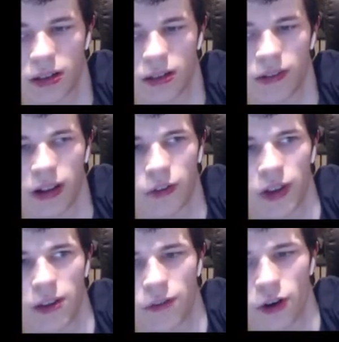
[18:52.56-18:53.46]
that's
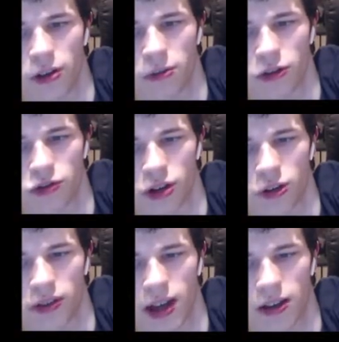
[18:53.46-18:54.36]
the volume
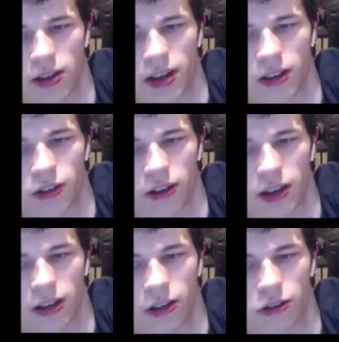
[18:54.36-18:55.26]
control down here, so
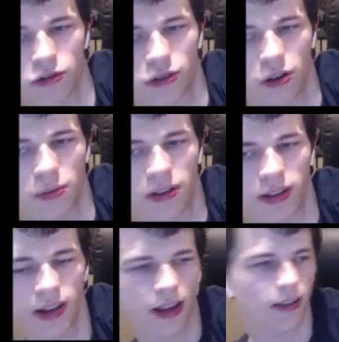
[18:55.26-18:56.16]
I can control
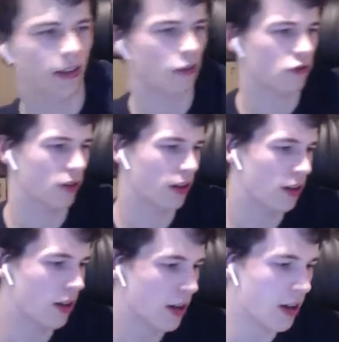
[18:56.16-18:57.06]
music, etc.
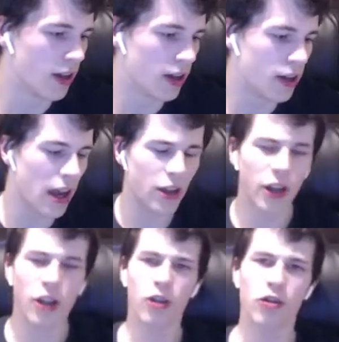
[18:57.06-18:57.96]
Now you
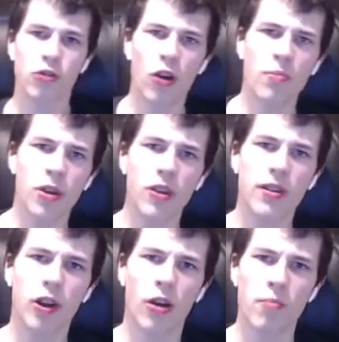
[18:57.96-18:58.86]
can control
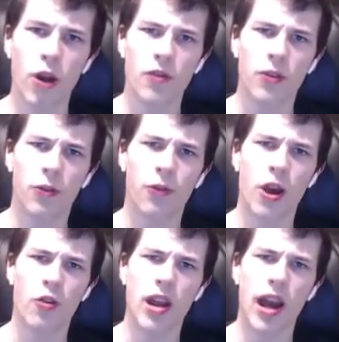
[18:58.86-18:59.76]
music on both your
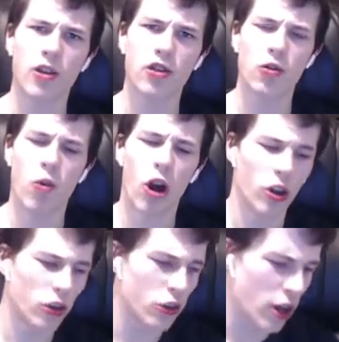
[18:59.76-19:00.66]
phone and your
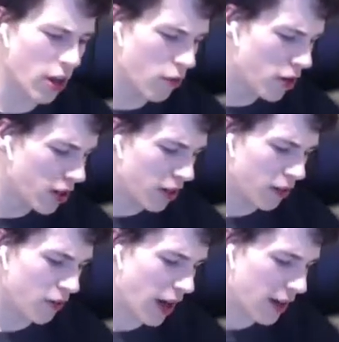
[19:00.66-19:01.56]
watch, so
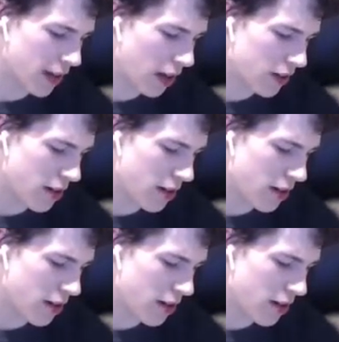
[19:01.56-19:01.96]
that is actually